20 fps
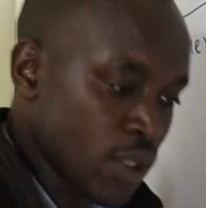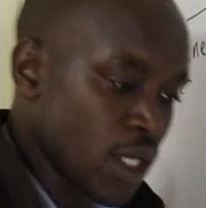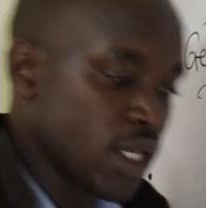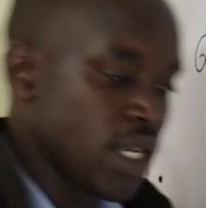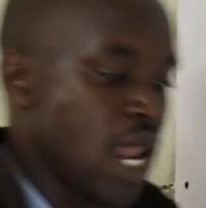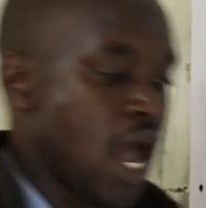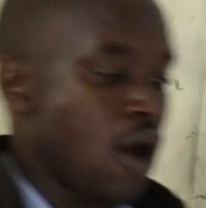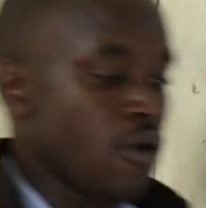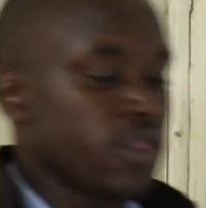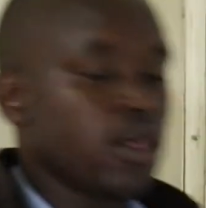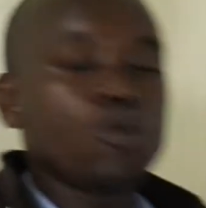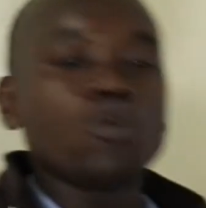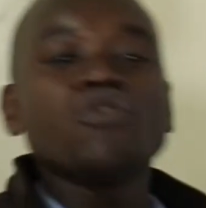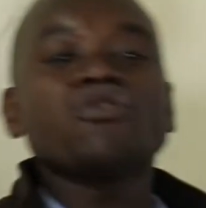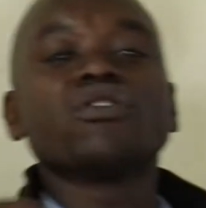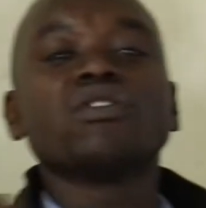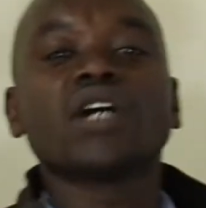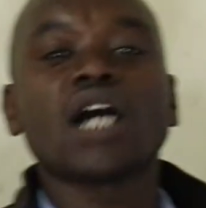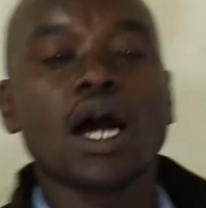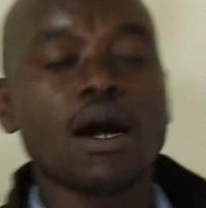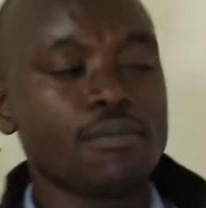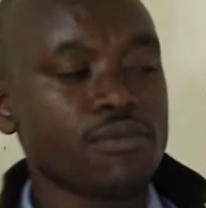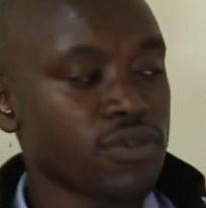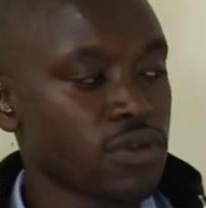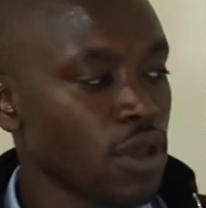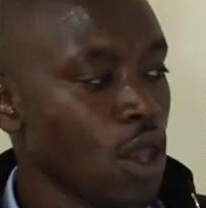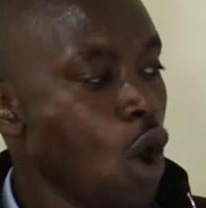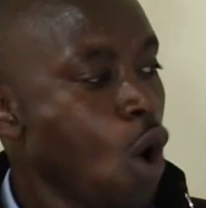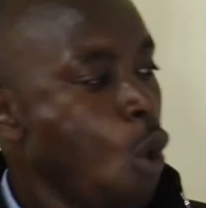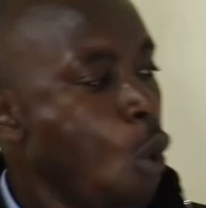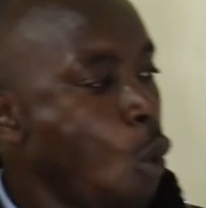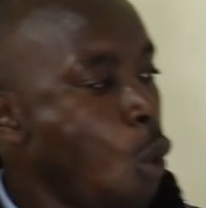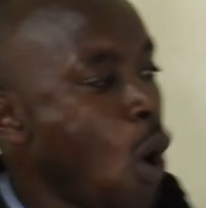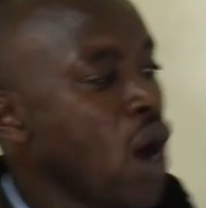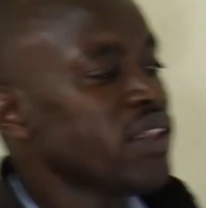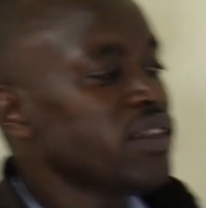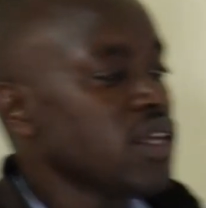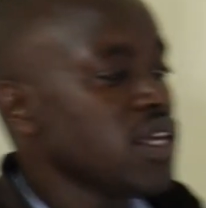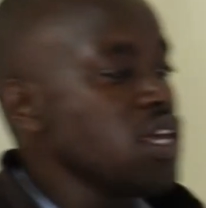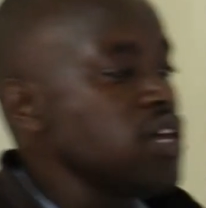Now the question comes,
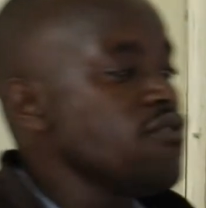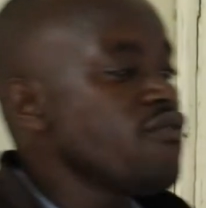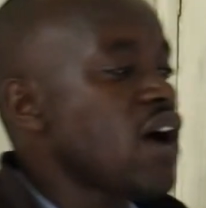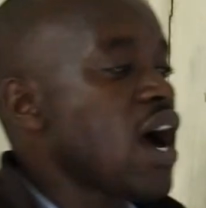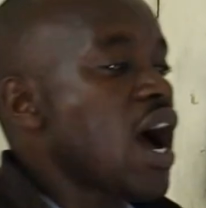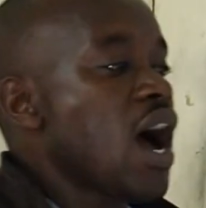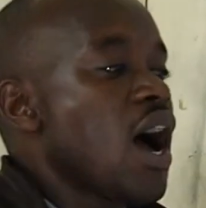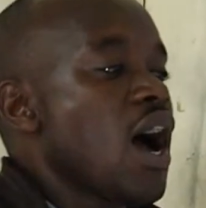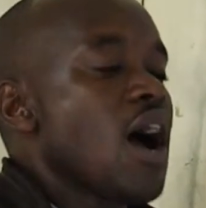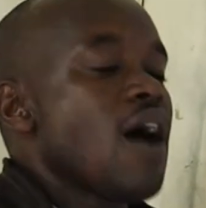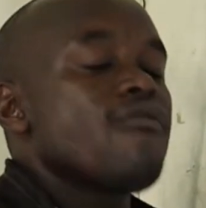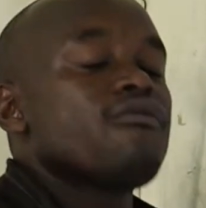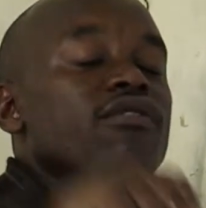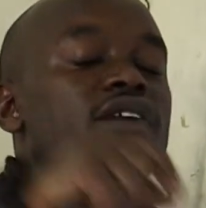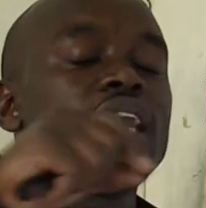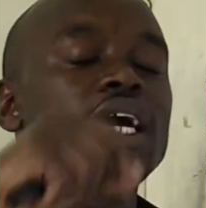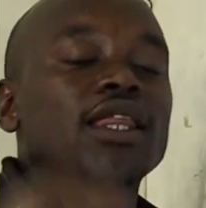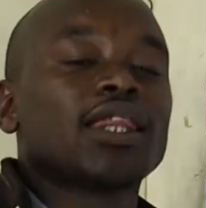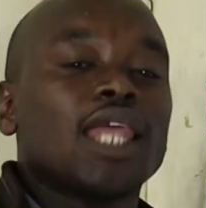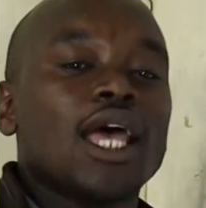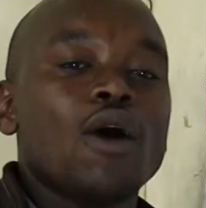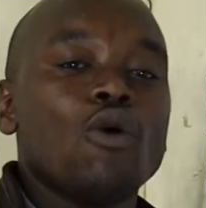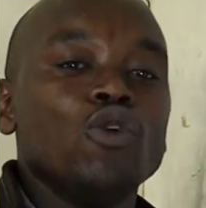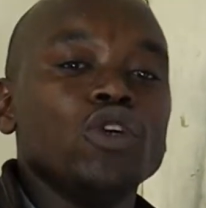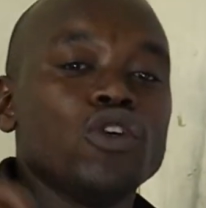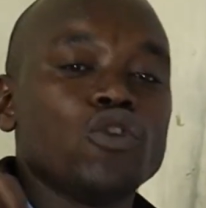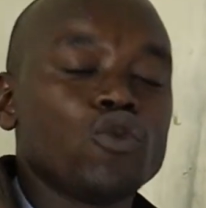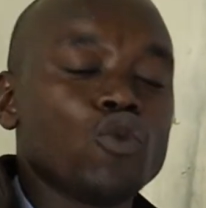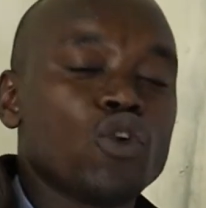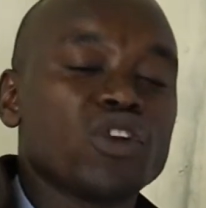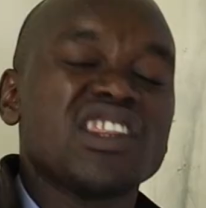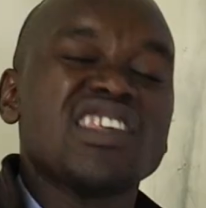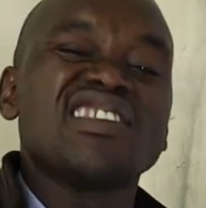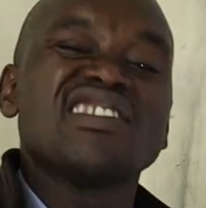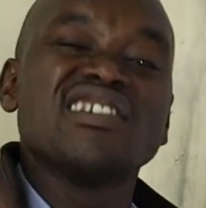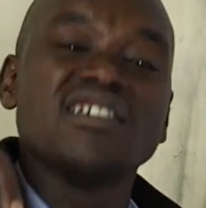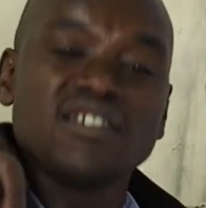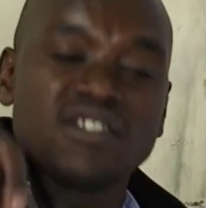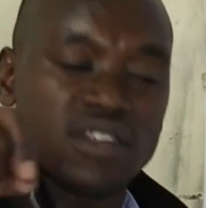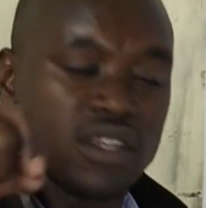what if I have data which is what?
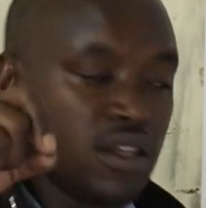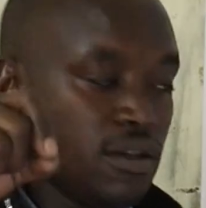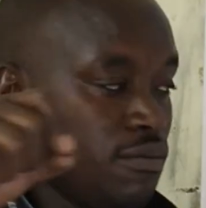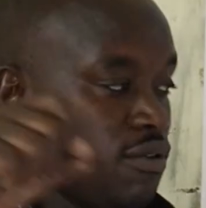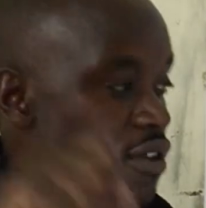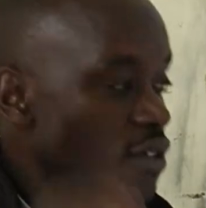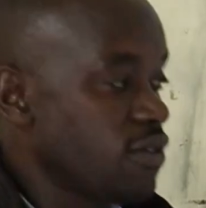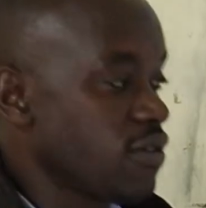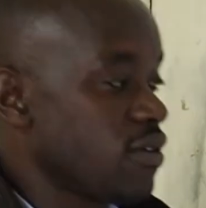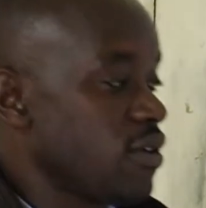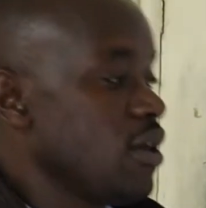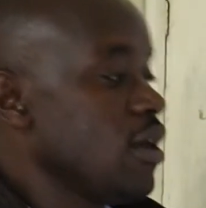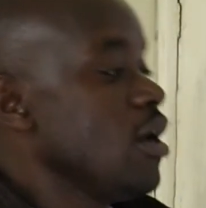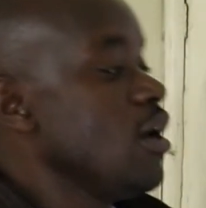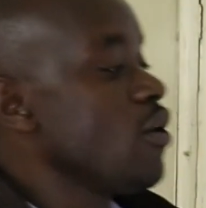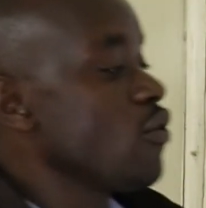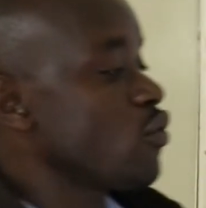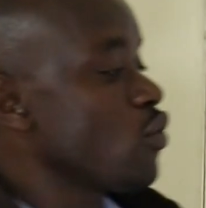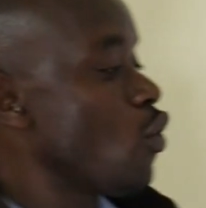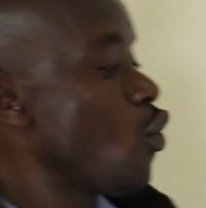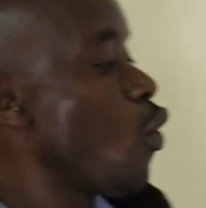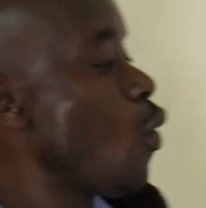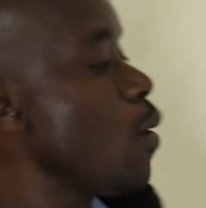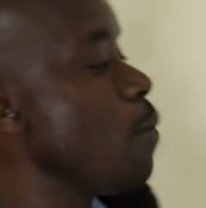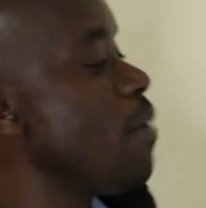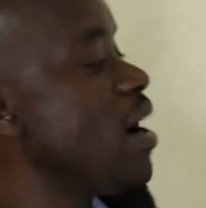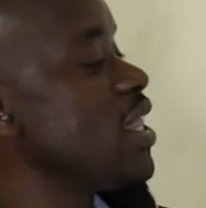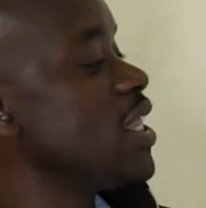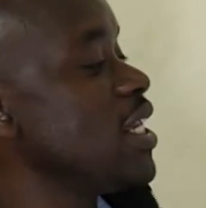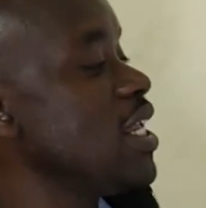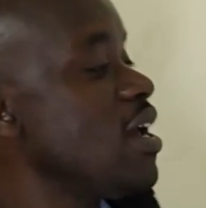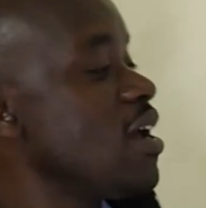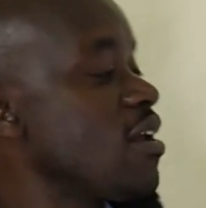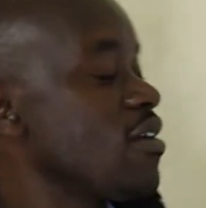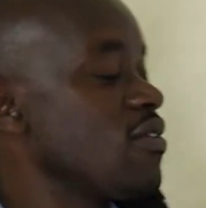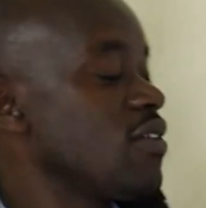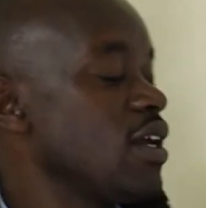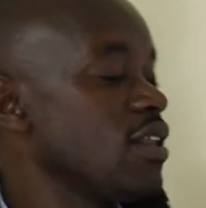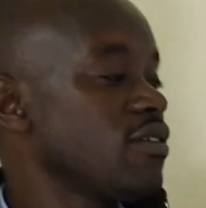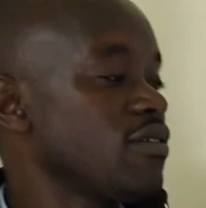16 bits. So we might
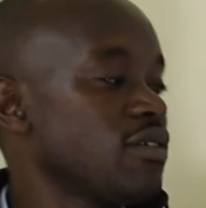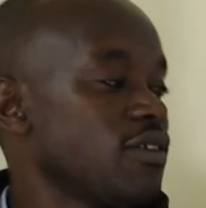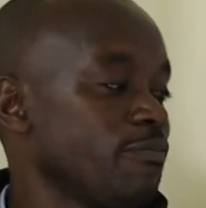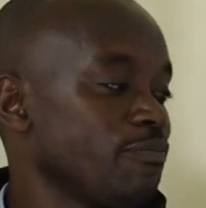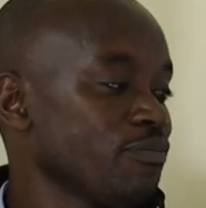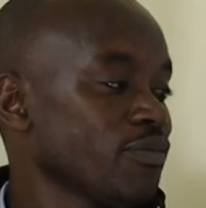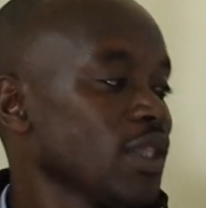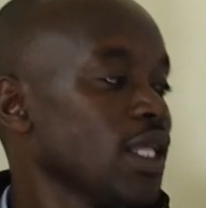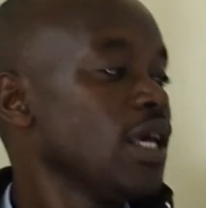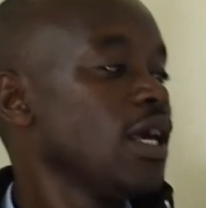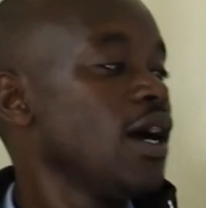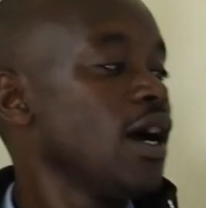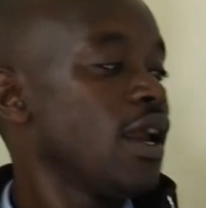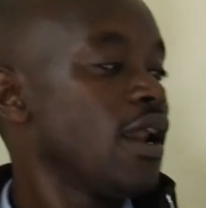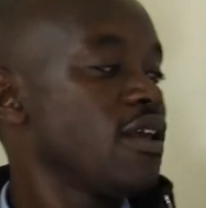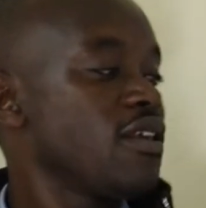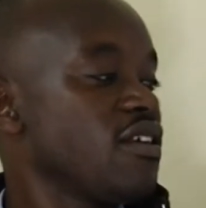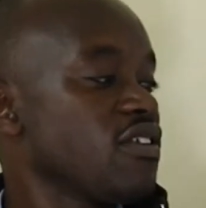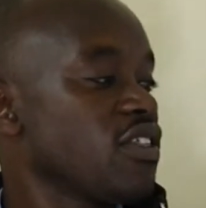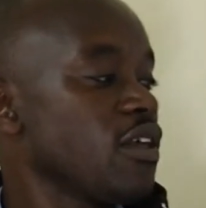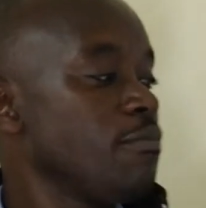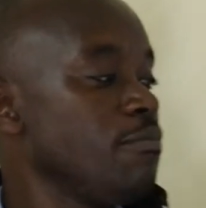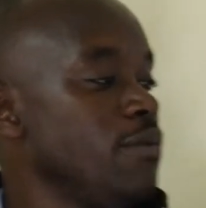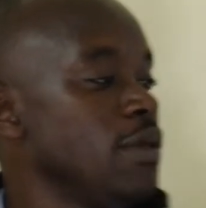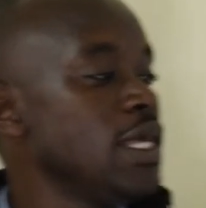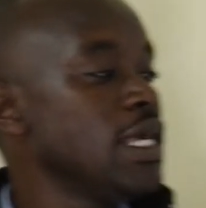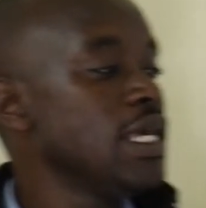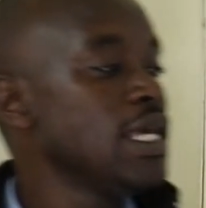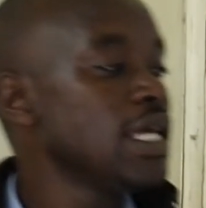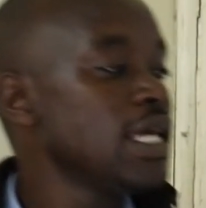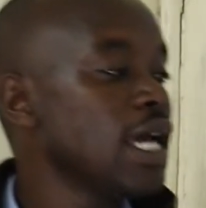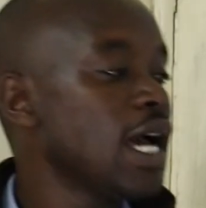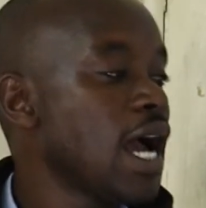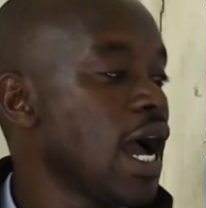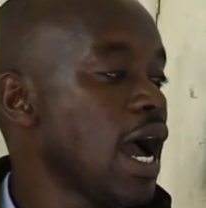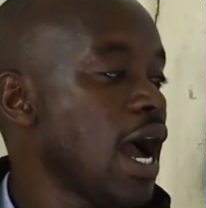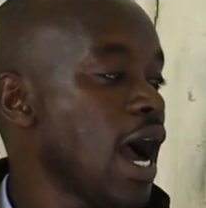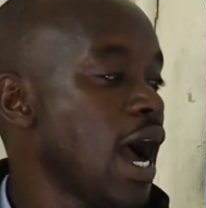realize that register B